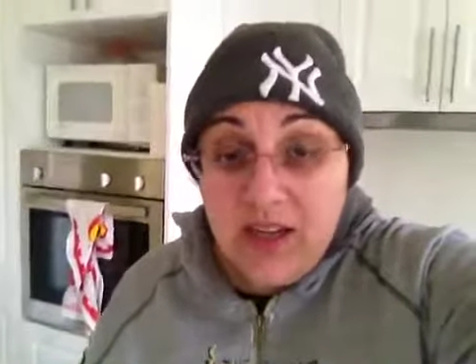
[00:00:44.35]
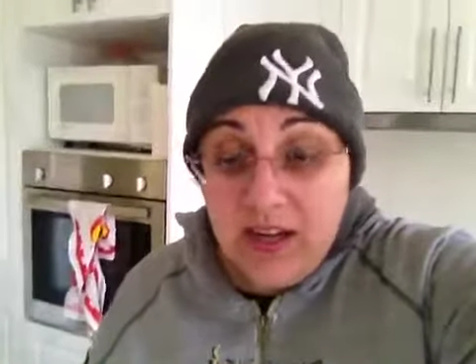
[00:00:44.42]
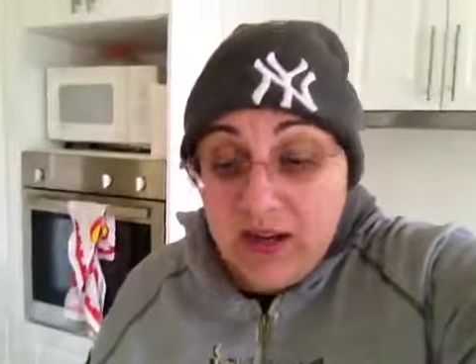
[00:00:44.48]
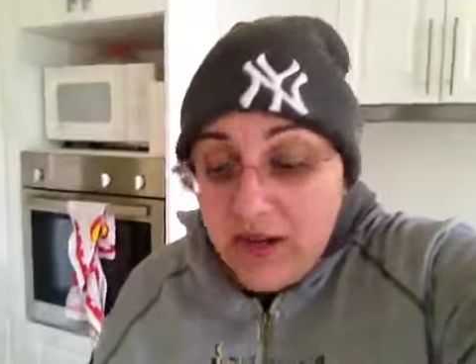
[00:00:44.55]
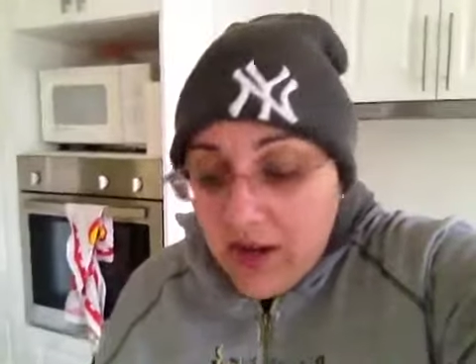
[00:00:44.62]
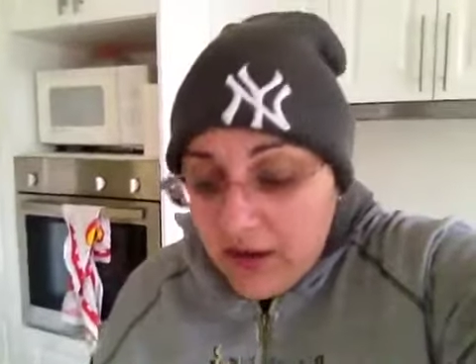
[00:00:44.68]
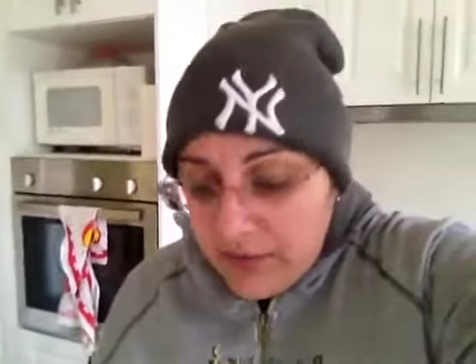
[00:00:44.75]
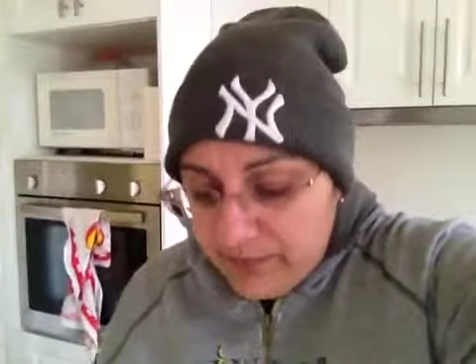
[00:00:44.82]

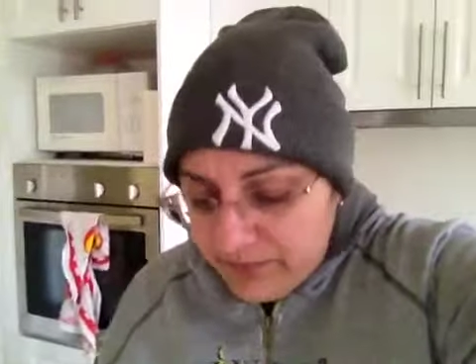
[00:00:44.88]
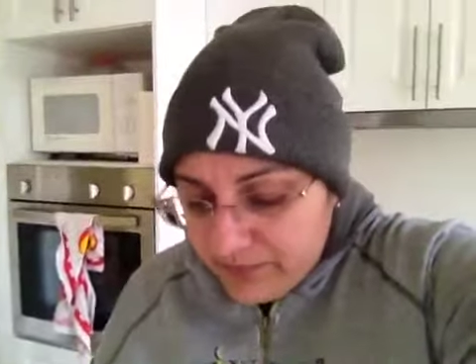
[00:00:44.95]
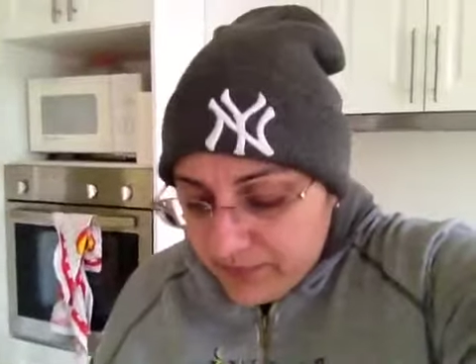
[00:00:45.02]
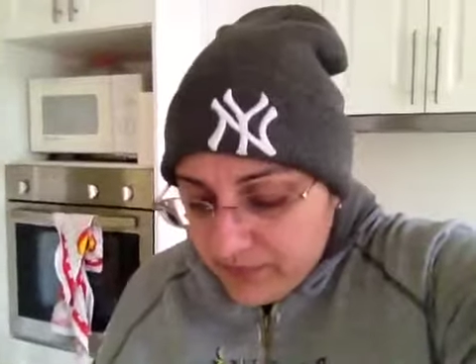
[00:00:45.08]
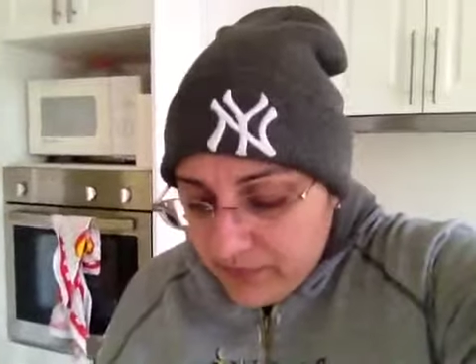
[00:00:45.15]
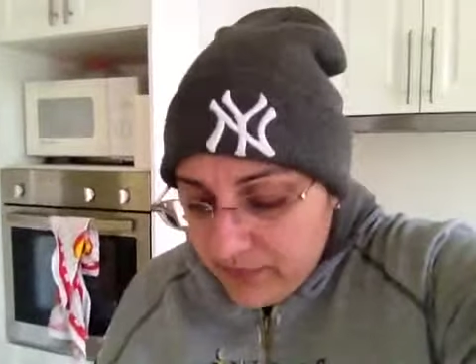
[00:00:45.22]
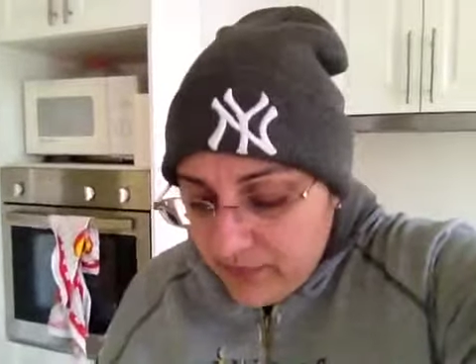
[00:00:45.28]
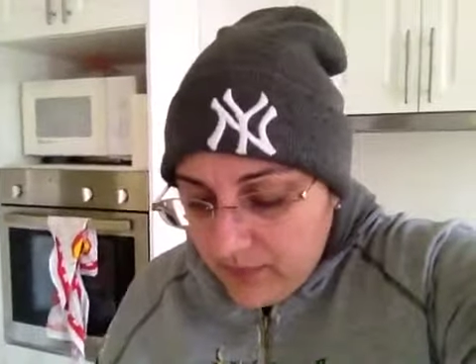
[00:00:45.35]
India,
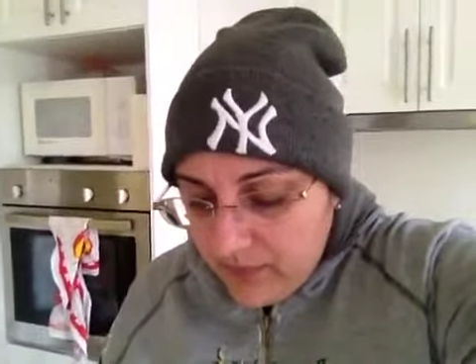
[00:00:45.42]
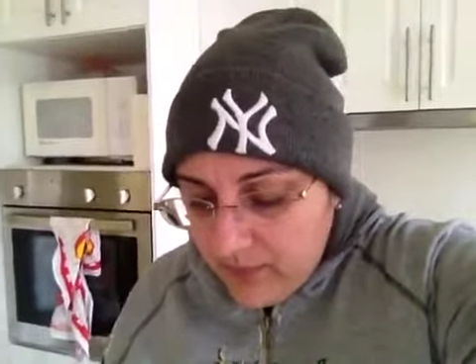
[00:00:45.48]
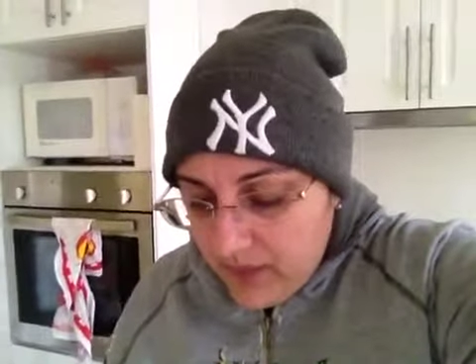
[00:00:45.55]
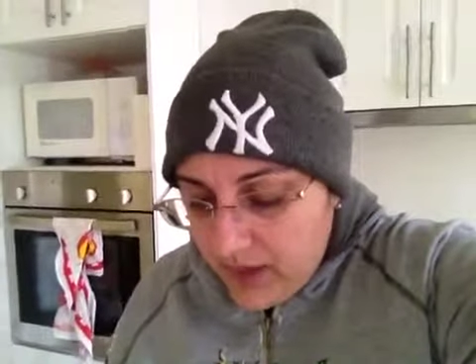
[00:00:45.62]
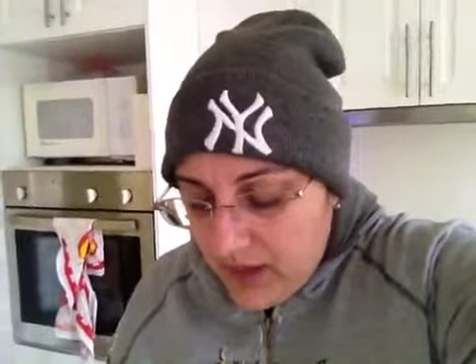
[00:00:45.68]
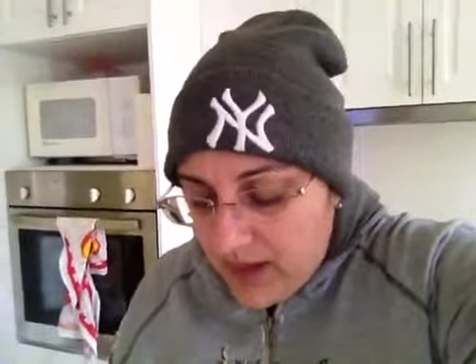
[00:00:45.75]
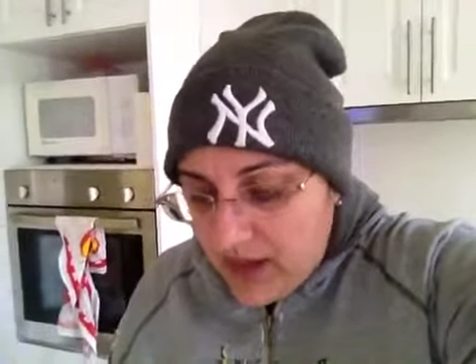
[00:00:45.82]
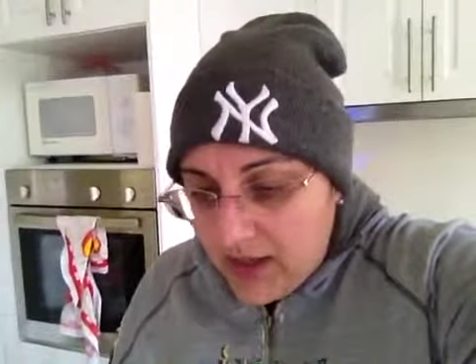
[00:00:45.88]

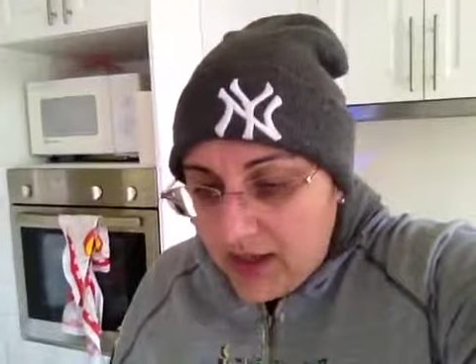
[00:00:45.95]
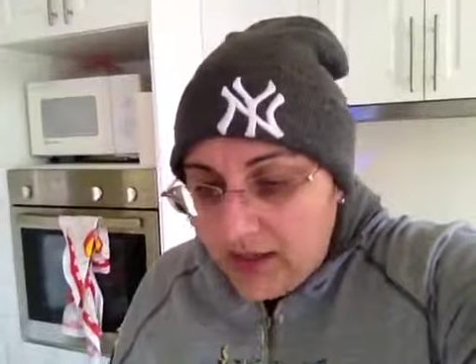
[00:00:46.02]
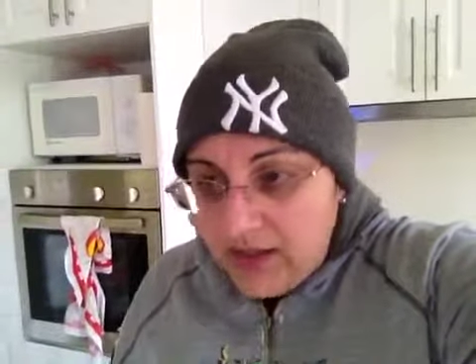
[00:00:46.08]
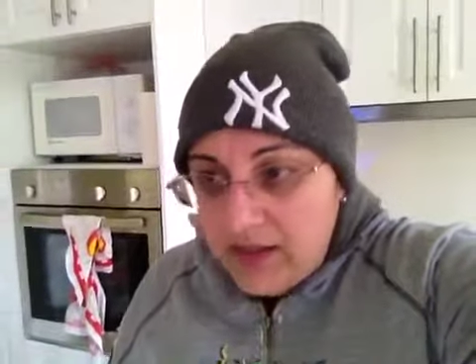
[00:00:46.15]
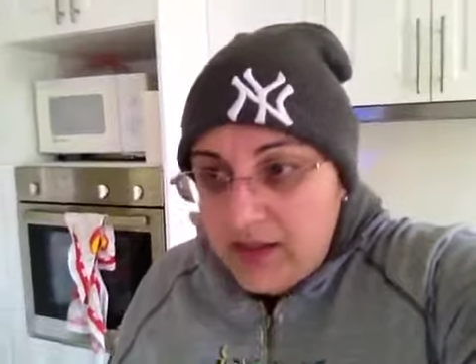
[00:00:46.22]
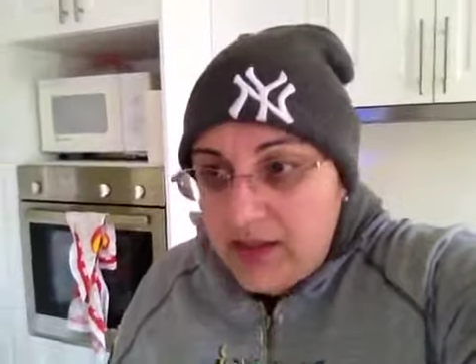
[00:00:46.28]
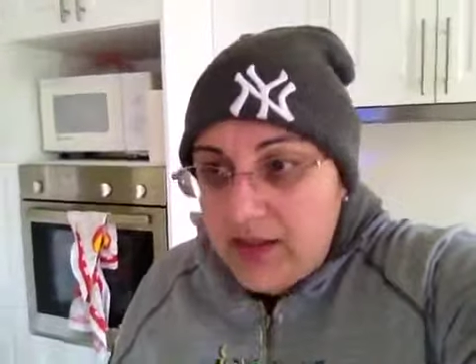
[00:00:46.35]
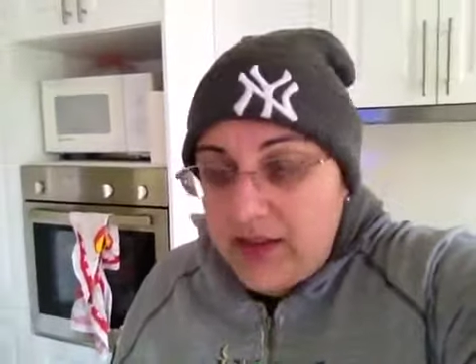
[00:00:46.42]

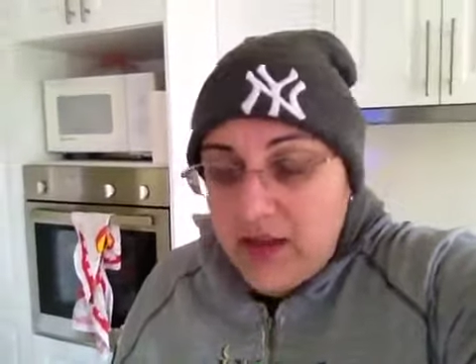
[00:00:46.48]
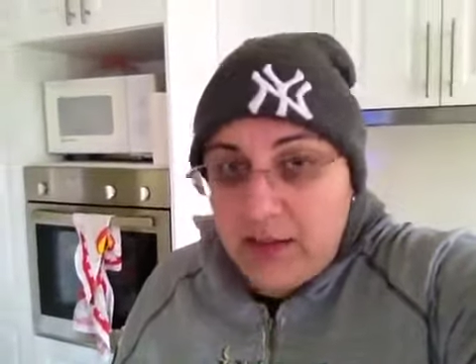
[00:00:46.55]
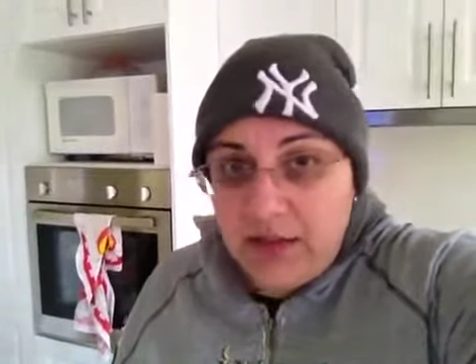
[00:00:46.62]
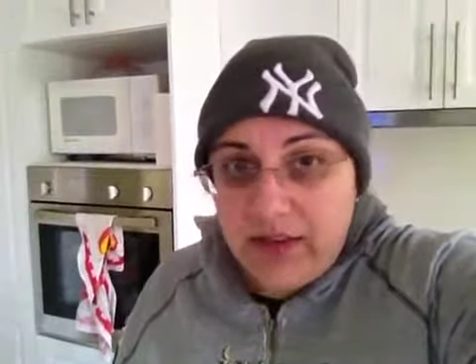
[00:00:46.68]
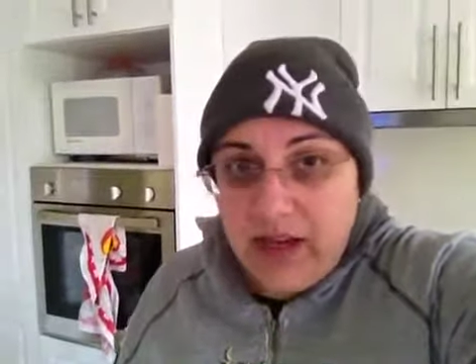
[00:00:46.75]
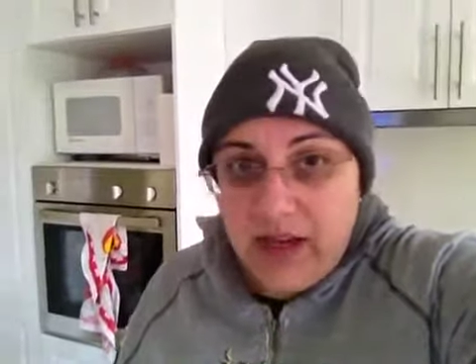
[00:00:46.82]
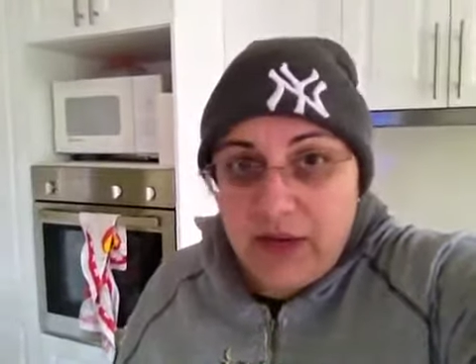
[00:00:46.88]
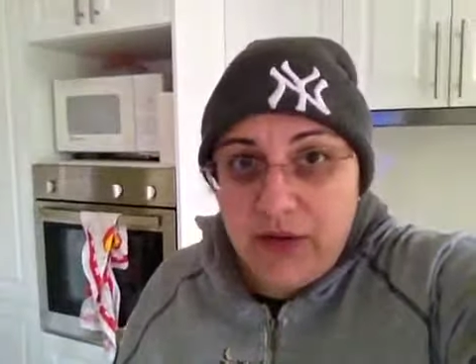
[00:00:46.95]
in
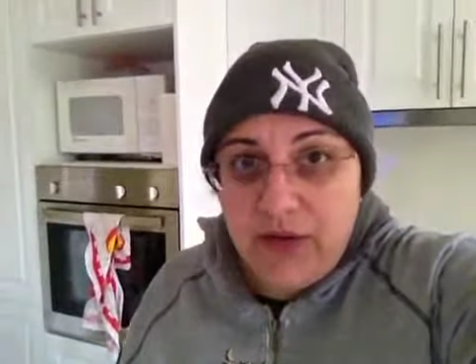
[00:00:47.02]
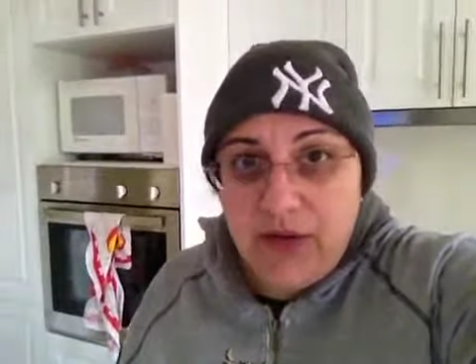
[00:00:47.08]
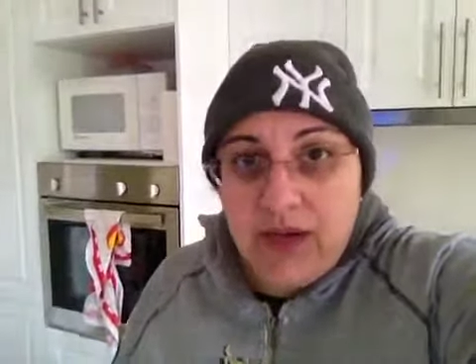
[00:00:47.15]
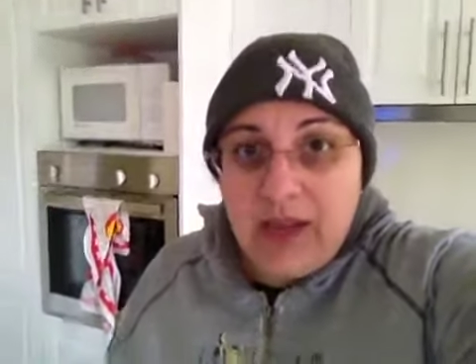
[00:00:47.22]
Tamil Nadu.